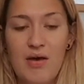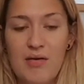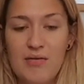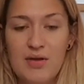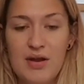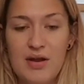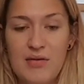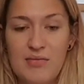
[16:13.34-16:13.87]

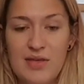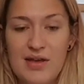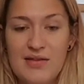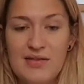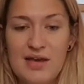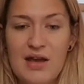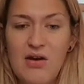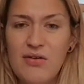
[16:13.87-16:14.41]
You know,
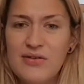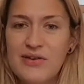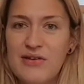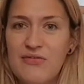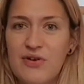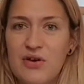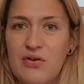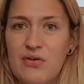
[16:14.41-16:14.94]
they are
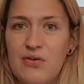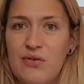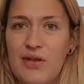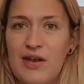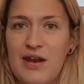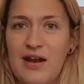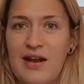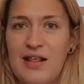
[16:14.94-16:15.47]
difficult
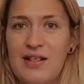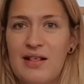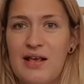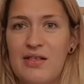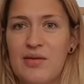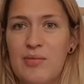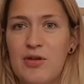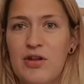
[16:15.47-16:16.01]
and
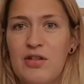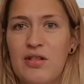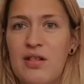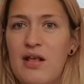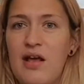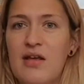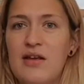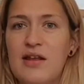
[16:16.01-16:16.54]
inaccessible, and
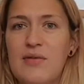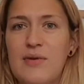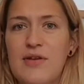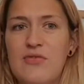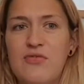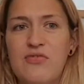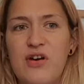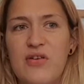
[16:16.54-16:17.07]
certainly when
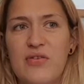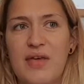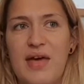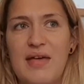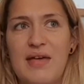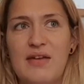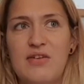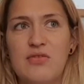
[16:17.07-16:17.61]
you're first
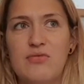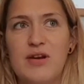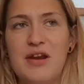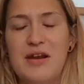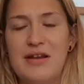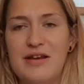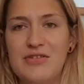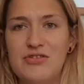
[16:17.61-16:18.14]
getting into
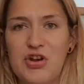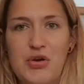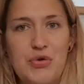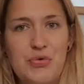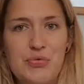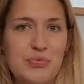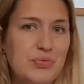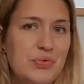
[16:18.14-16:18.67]
reading,
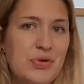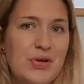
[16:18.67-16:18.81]
don't